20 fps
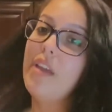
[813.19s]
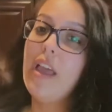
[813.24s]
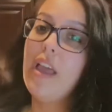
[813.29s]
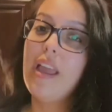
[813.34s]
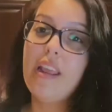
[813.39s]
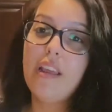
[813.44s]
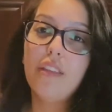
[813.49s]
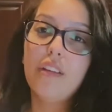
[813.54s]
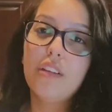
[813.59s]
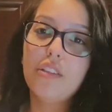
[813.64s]
and
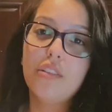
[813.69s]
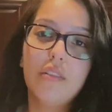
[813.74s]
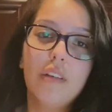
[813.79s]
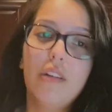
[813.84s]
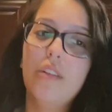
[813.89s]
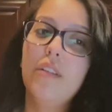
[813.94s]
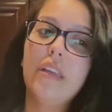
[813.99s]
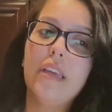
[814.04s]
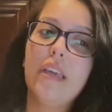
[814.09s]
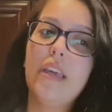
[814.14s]
it looks
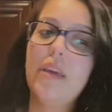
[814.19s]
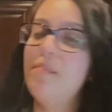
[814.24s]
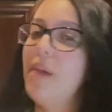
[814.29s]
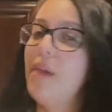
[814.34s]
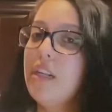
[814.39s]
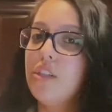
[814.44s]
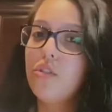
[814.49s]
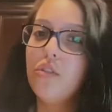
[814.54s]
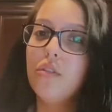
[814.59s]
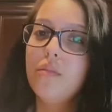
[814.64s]
literally
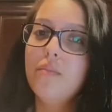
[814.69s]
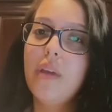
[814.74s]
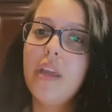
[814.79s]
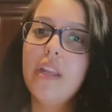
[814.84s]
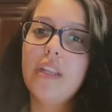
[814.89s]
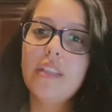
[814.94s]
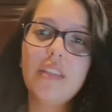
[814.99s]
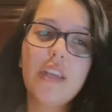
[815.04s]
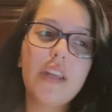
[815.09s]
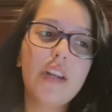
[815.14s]
magical and
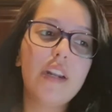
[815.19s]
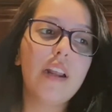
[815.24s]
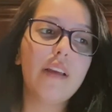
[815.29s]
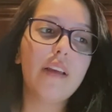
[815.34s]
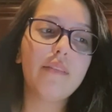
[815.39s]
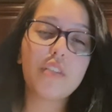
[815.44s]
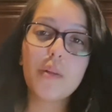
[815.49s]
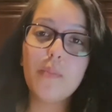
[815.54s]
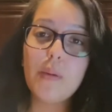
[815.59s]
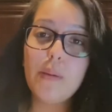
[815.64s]
insane, and I've
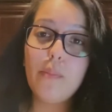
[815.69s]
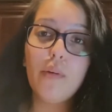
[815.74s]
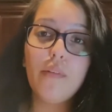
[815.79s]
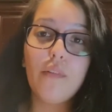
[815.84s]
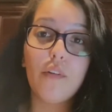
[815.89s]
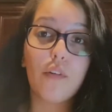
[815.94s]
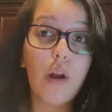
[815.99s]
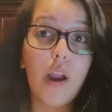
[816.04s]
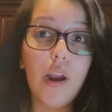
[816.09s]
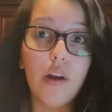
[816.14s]
seen people
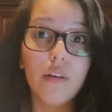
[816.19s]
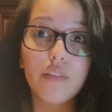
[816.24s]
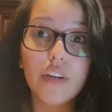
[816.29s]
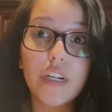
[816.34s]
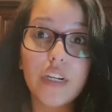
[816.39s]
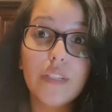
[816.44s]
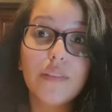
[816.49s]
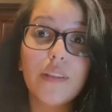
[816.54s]
even cry over it.